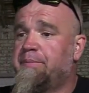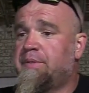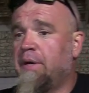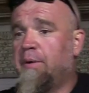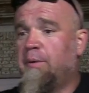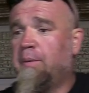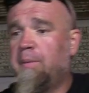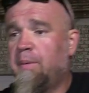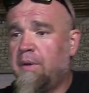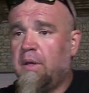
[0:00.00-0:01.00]
So,
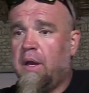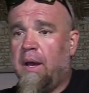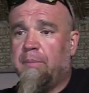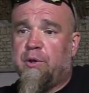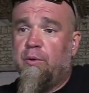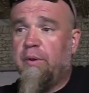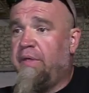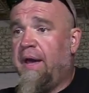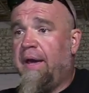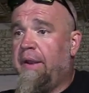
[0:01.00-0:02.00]
I'm cool with
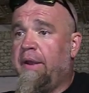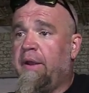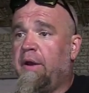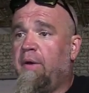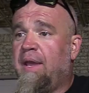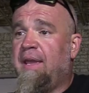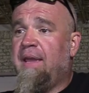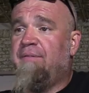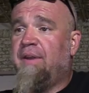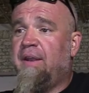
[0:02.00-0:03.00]
that. You know, e-
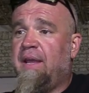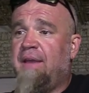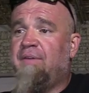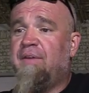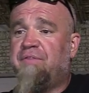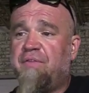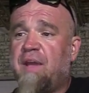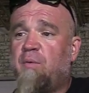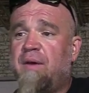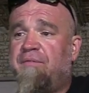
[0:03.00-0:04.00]
even even if the
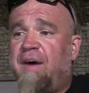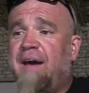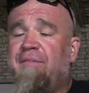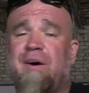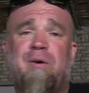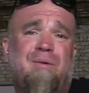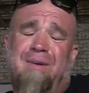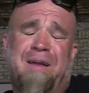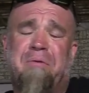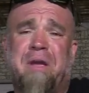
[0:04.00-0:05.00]
thing went 5-0,
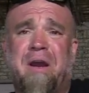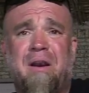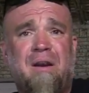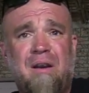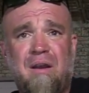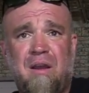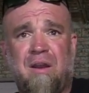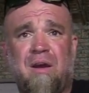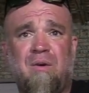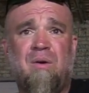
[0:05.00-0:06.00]
I don't care.
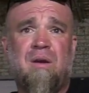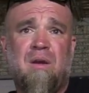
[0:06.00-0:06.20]
You know,